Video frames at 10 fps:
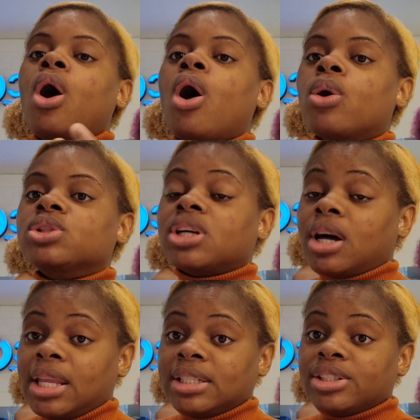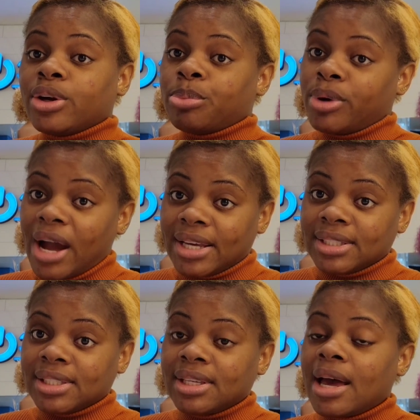how to collect your
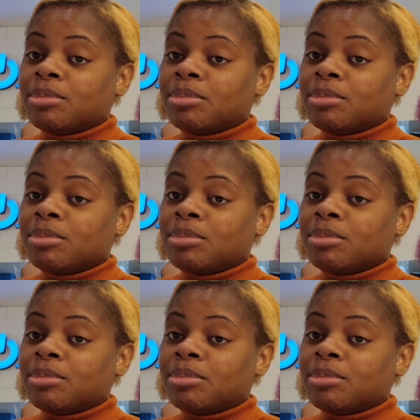prize.